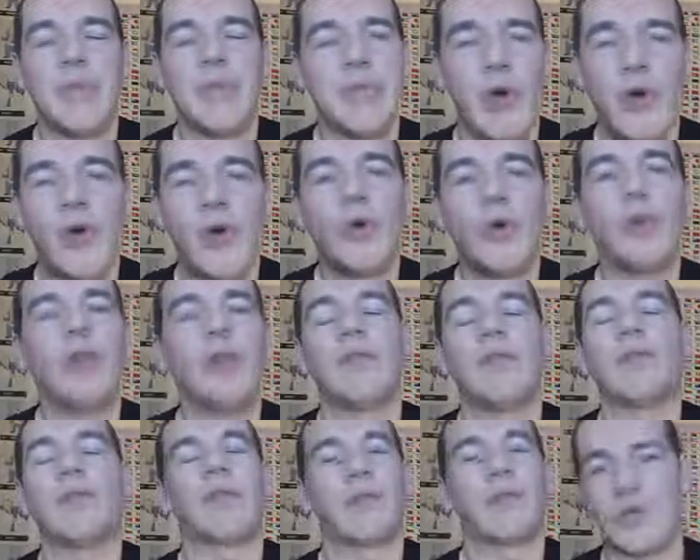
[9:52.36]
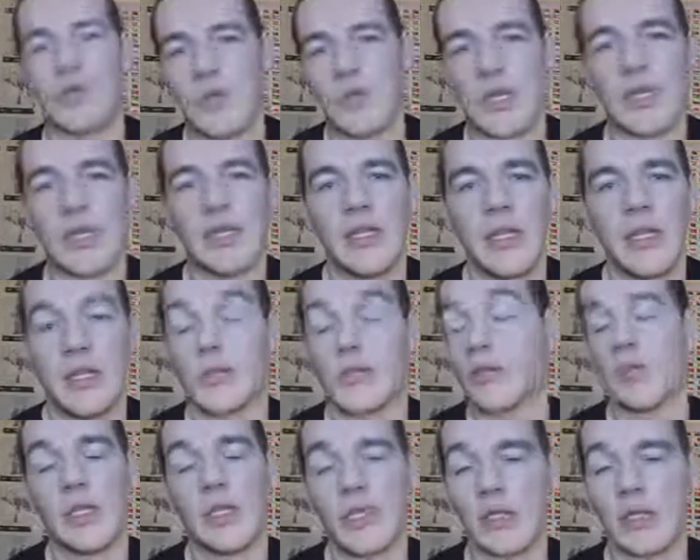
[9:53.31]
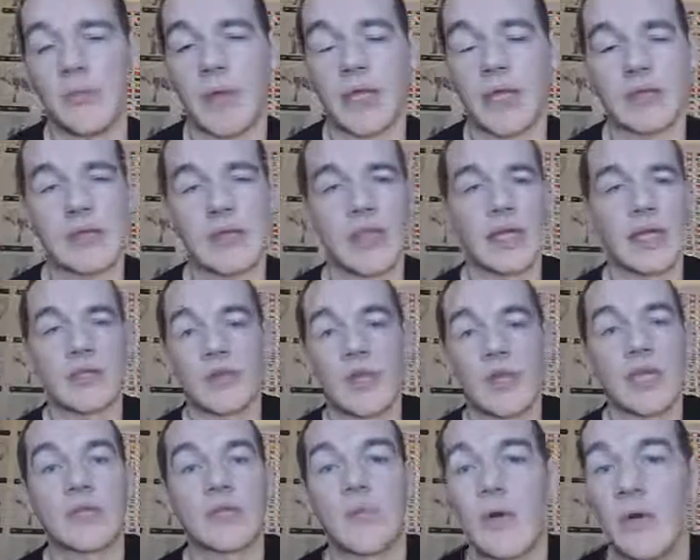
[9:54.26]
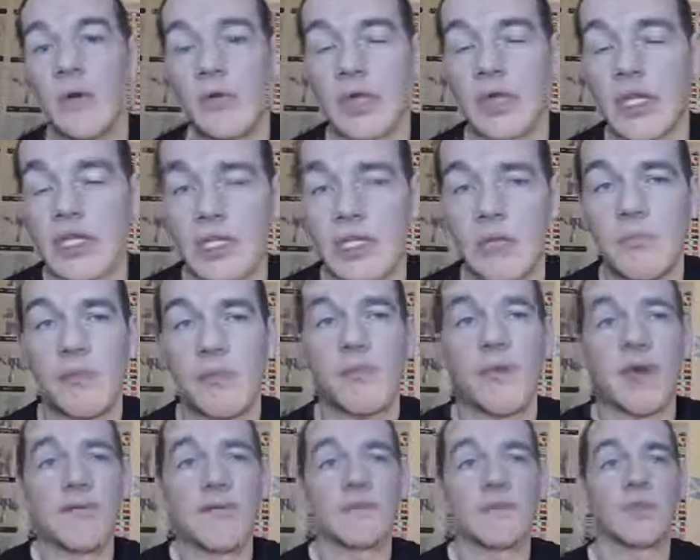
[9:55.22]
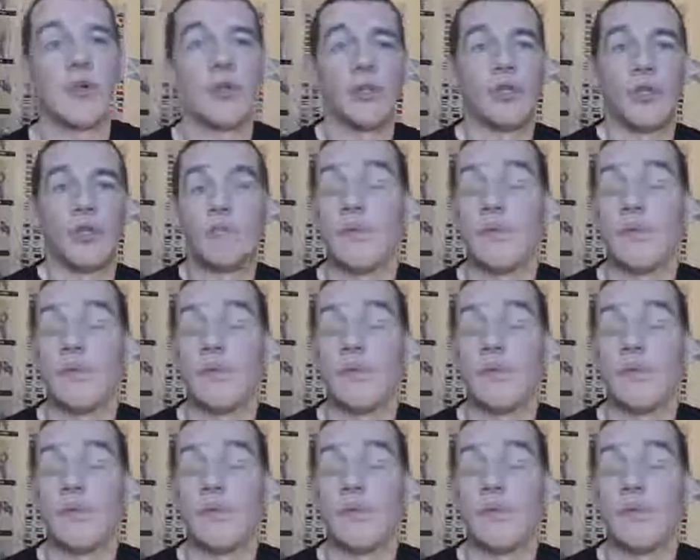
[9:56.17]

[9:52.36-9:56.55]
beyond frustrating. So I didn't go back to that. So that's why it only gets the number 5 slot.